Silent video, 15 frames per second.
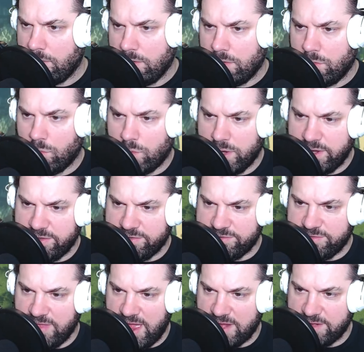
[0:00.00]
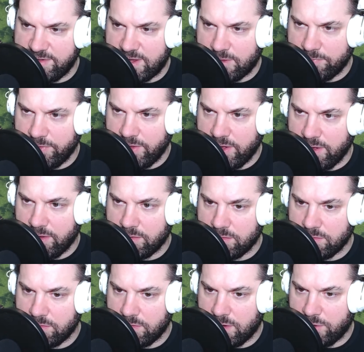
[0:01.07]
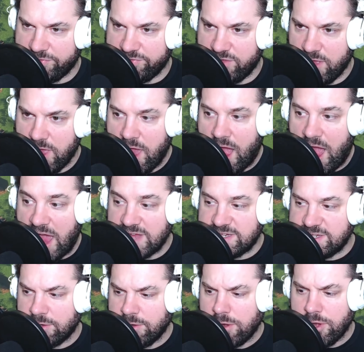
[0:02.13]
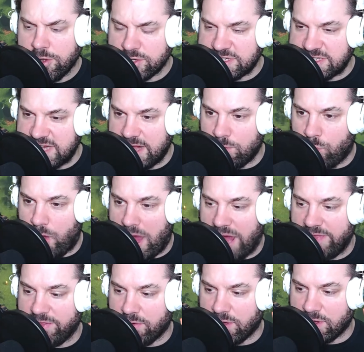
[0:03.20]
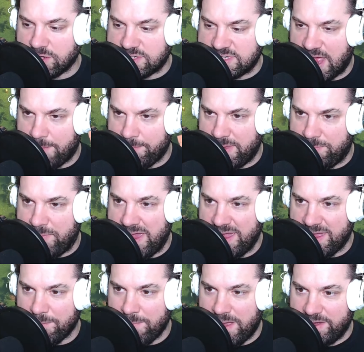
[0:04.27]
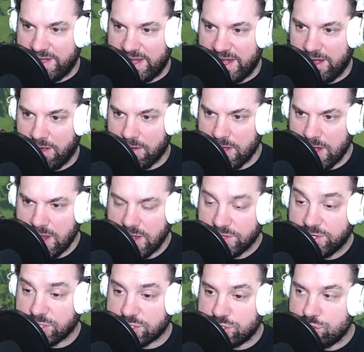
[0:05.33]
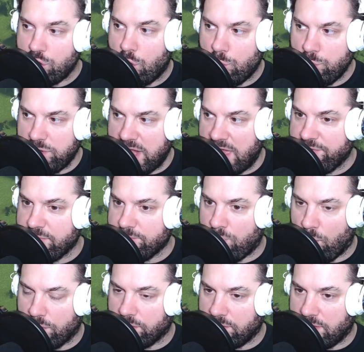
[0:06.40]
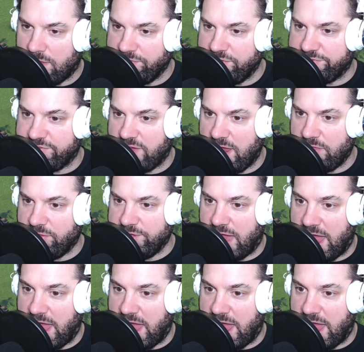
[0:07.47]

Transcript: What is that down there? Oh, I still don't understand why there are zombie pigmen here. There's no nether portal on this island.